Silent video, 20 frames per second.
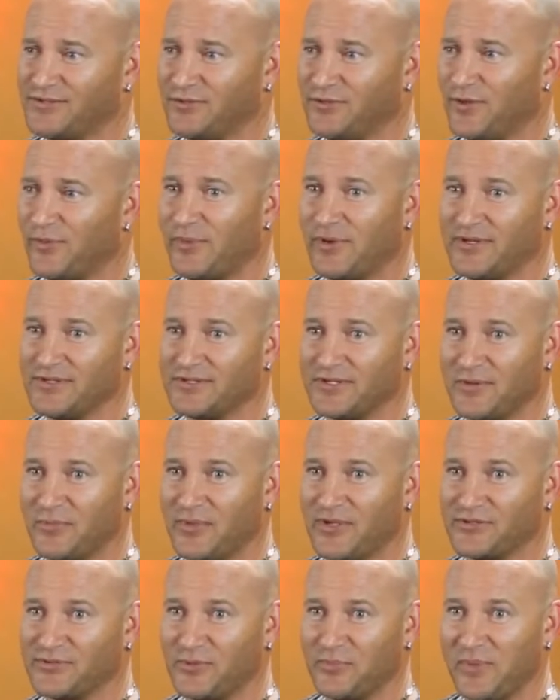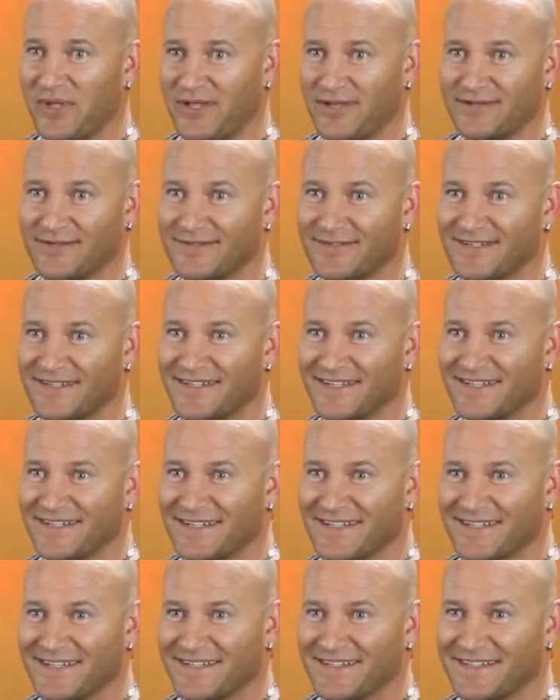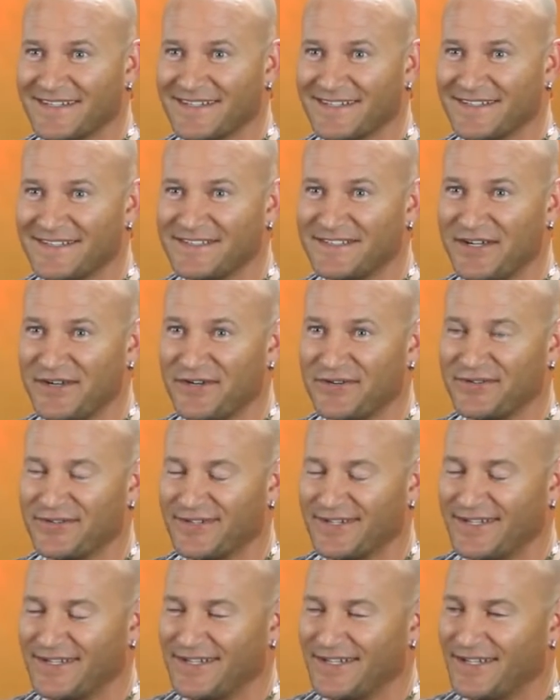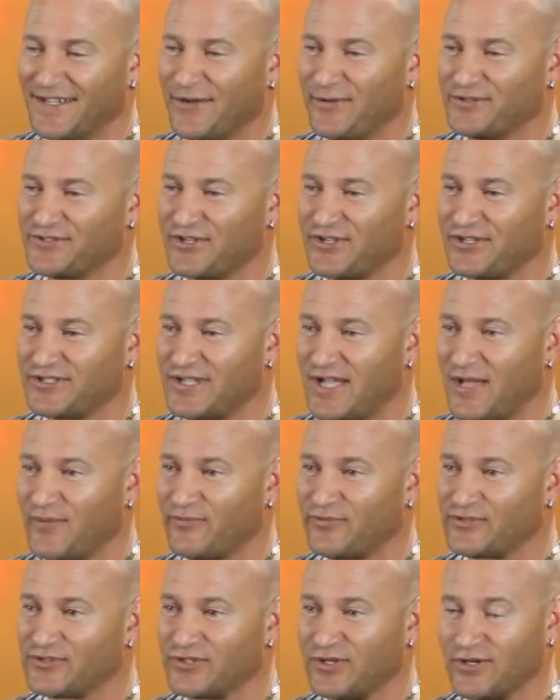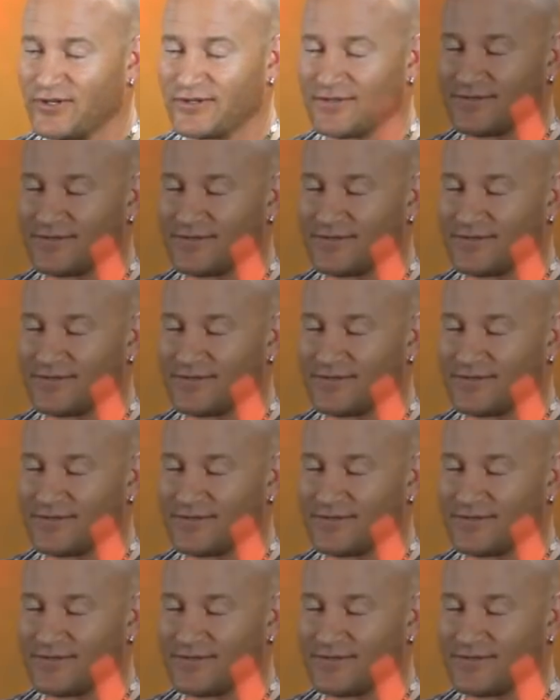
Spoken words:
so nobody's going to mess with me. So it was a good time for sure.